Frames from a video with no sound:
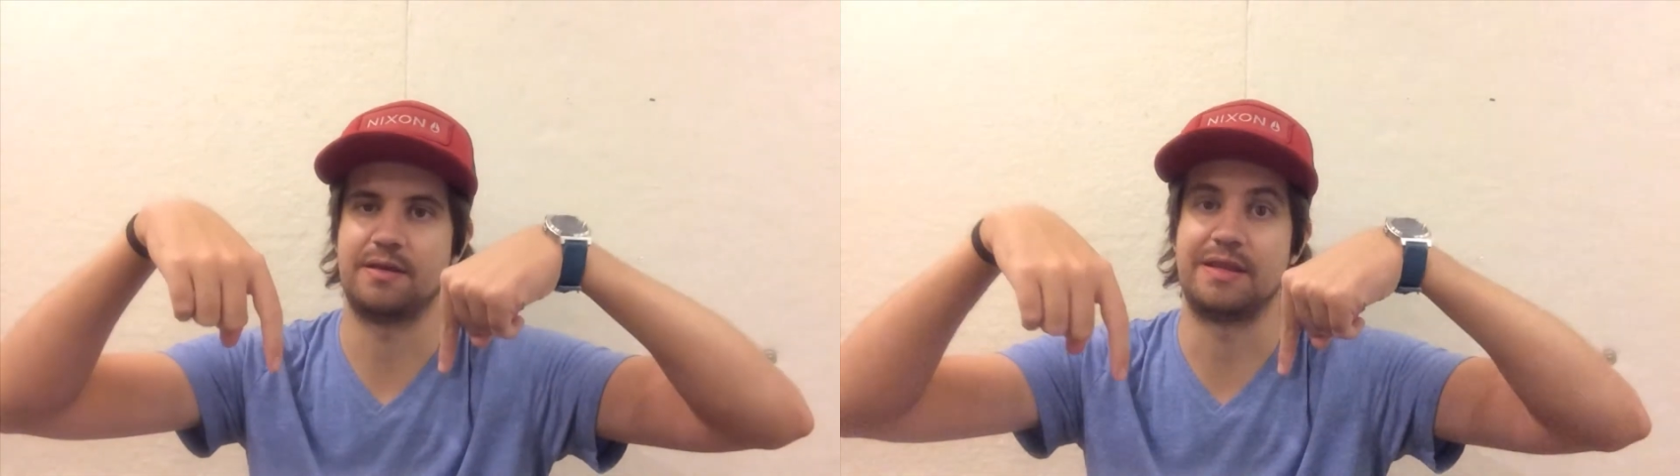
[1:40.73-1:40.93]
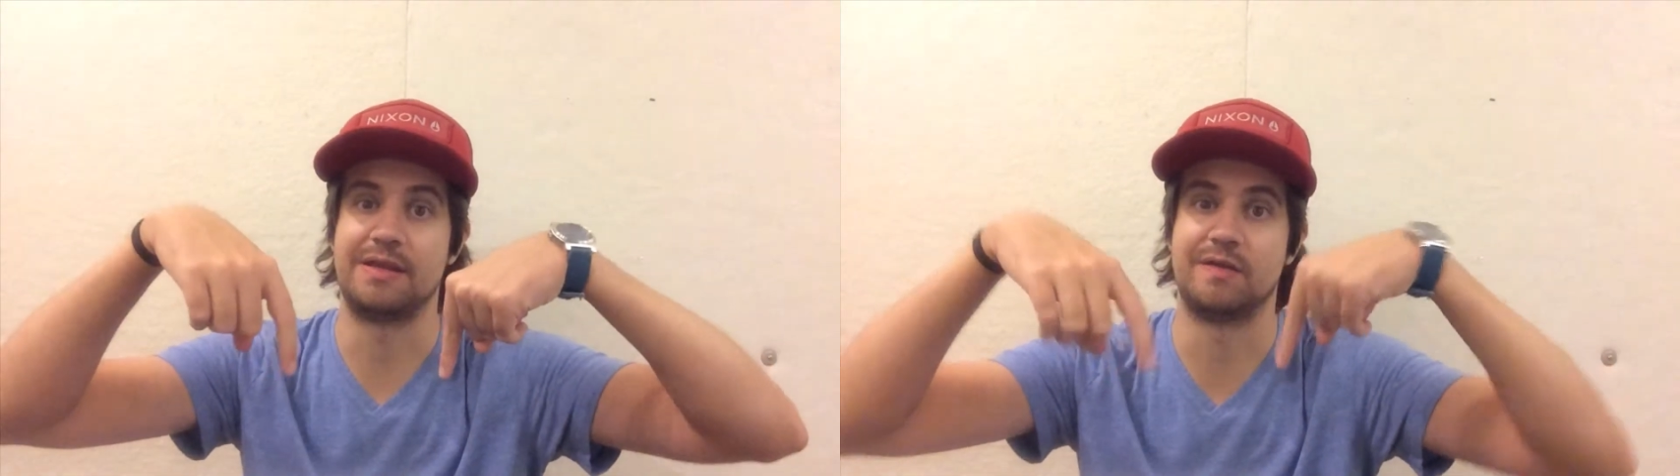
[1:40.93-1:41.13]

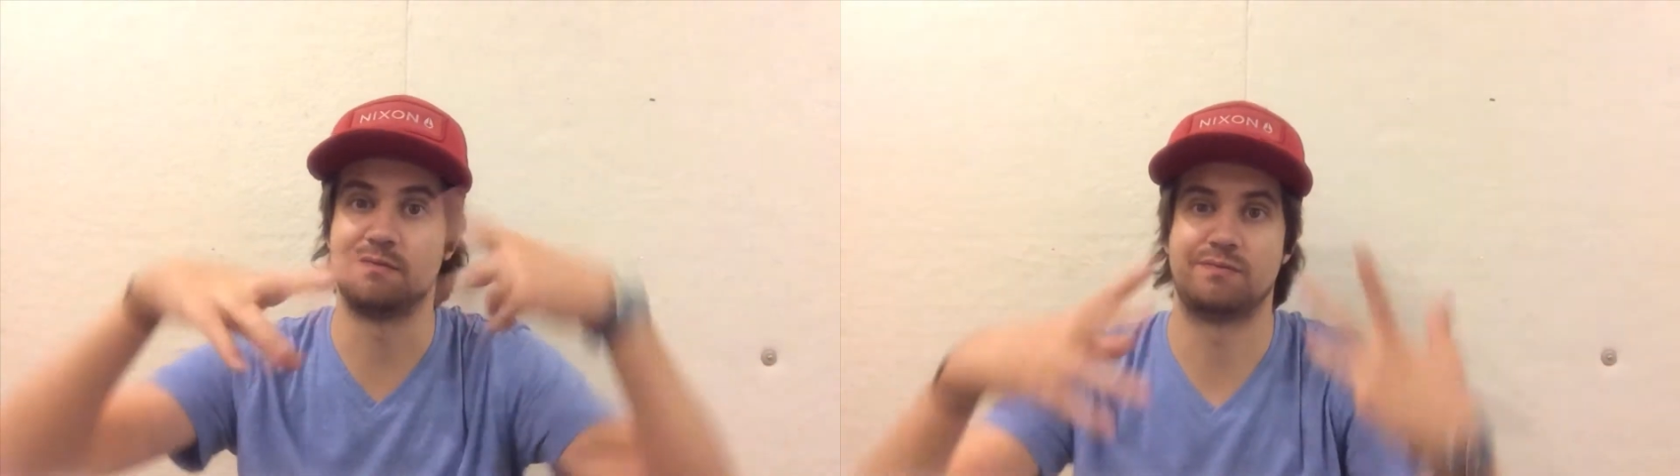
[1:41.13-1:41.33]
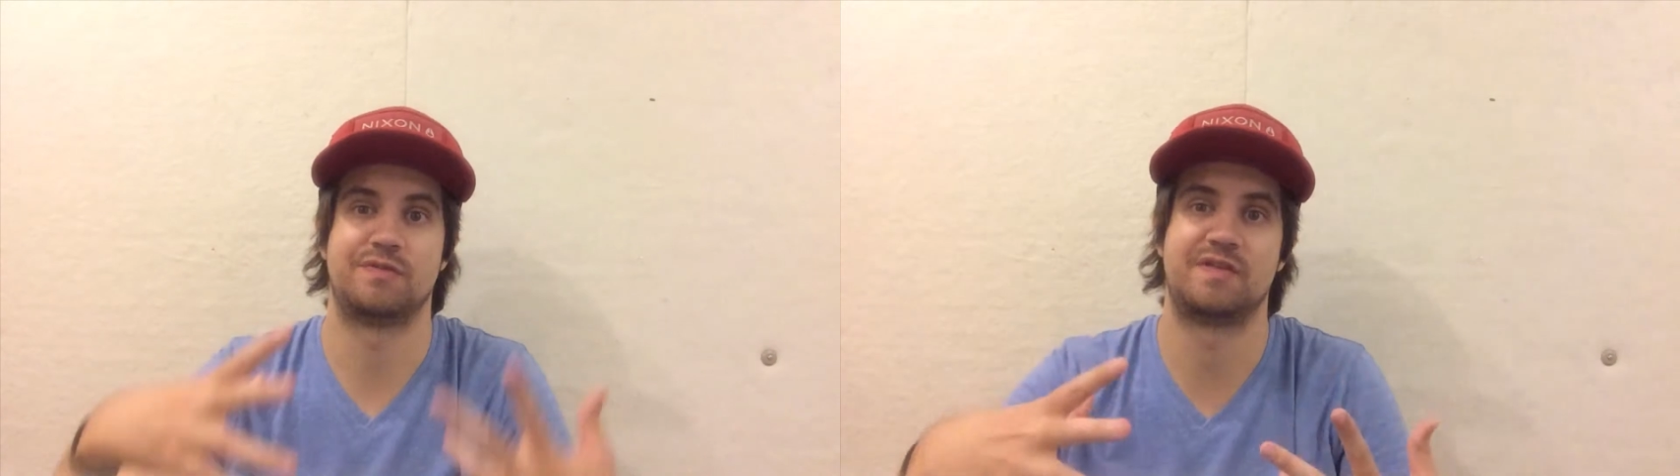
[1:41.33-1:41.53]
the
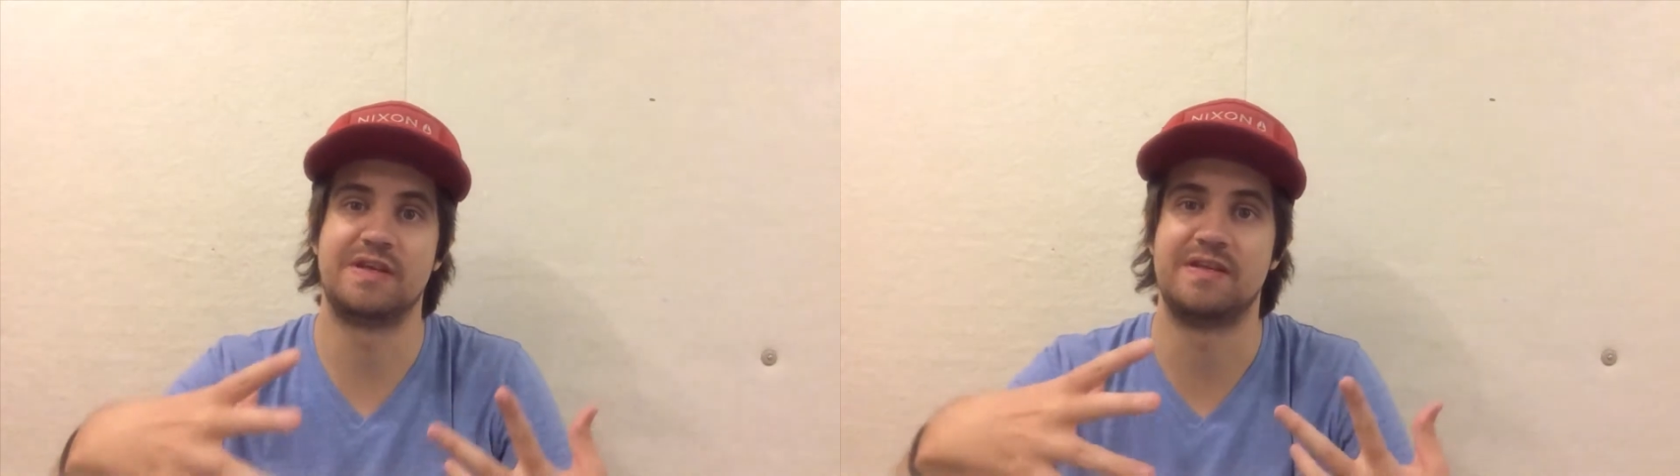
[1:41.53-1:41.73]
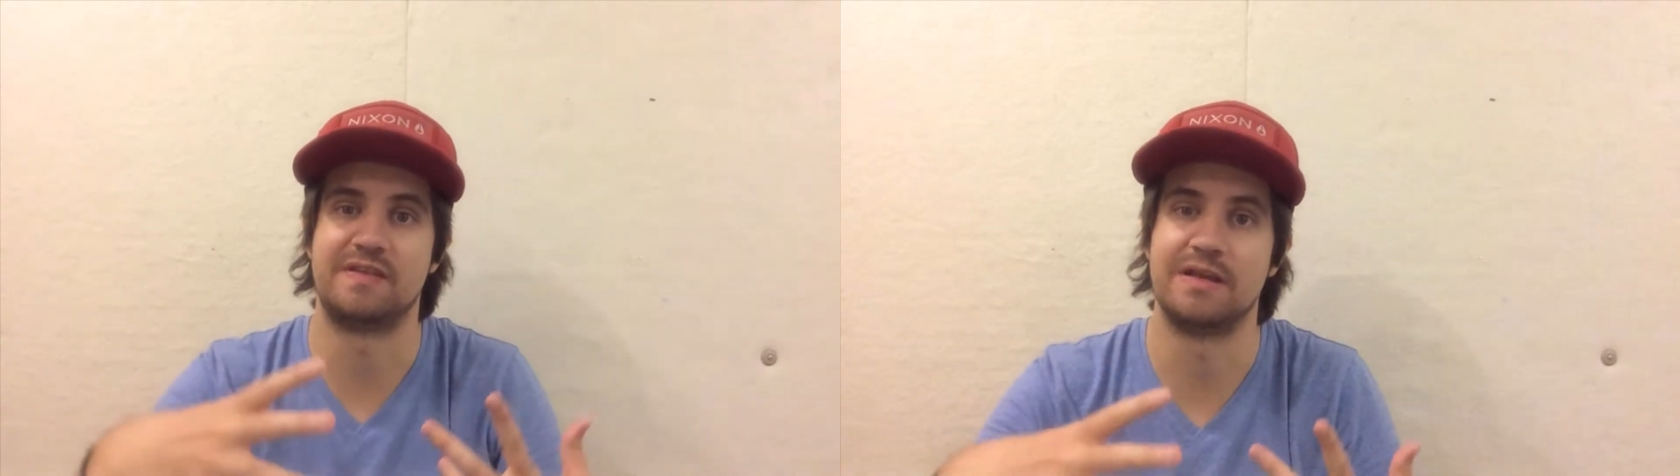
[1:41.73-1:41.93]

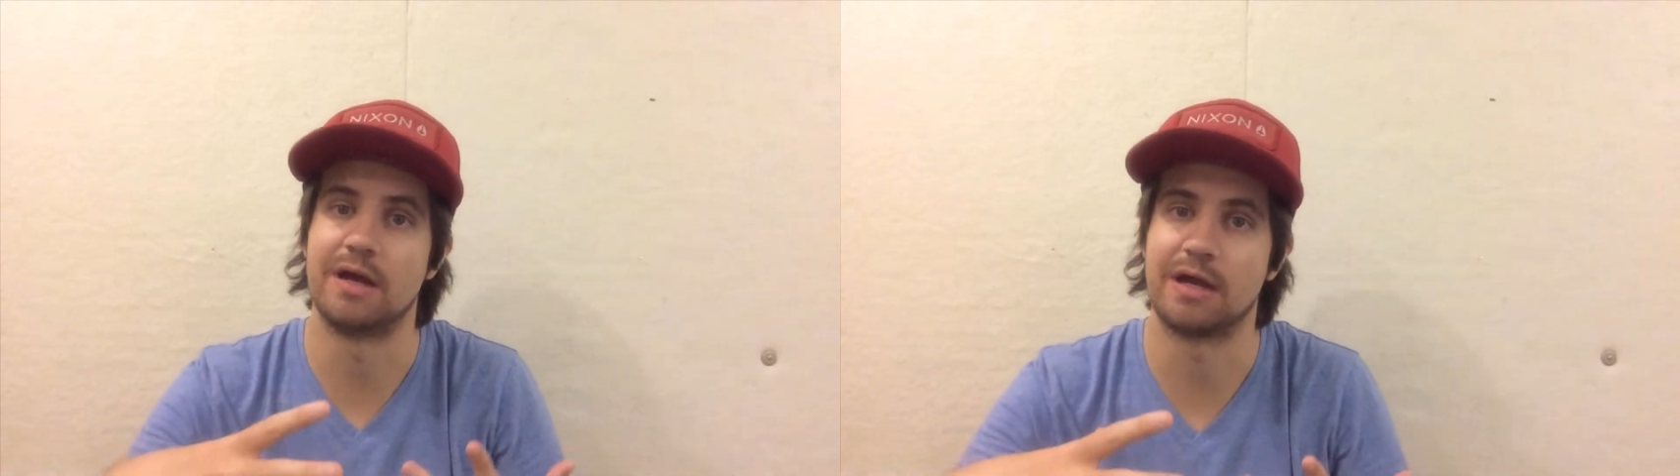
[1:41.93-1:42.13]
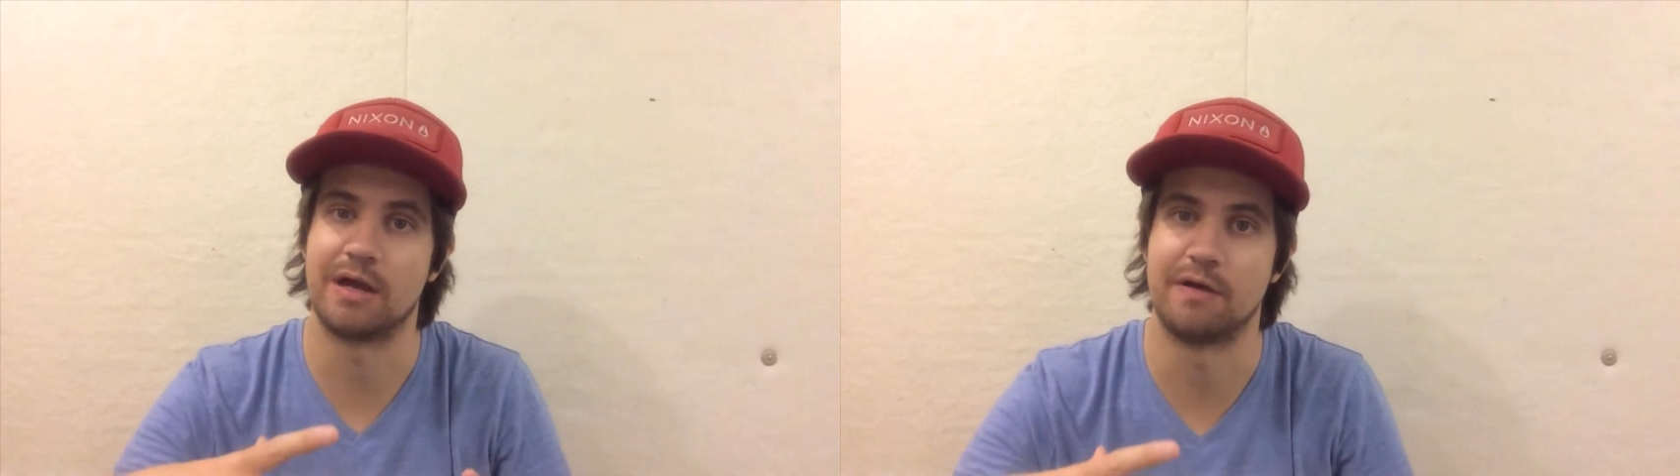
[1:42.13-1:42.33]

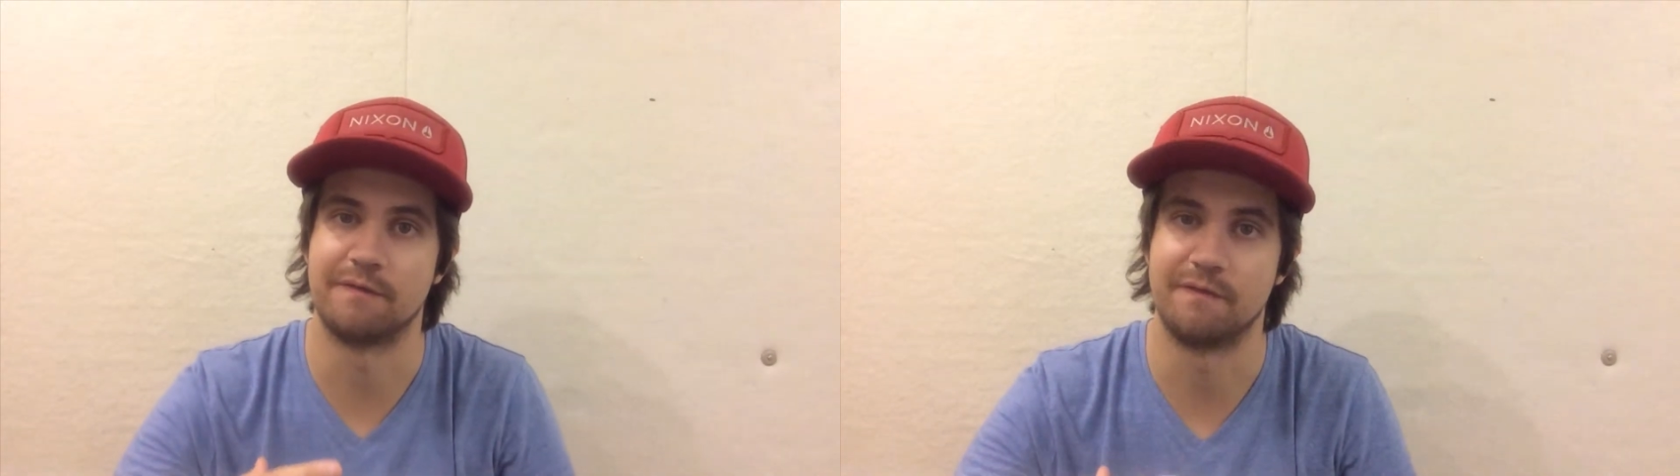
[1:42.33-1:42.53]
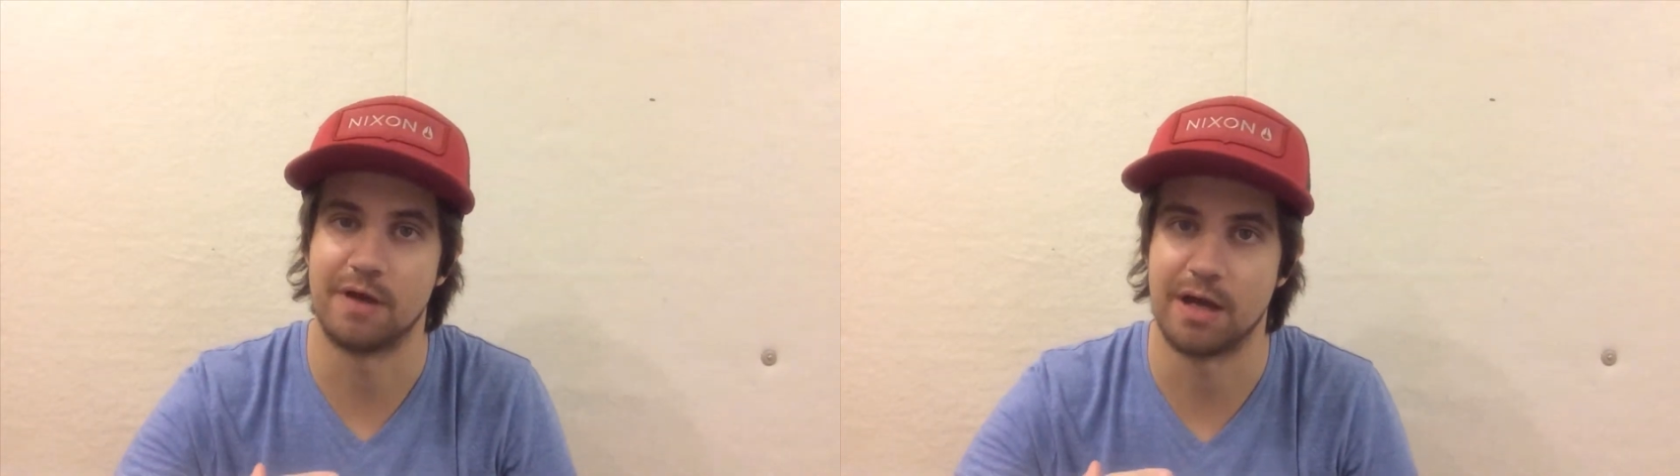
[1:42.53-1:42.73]
cdc.gov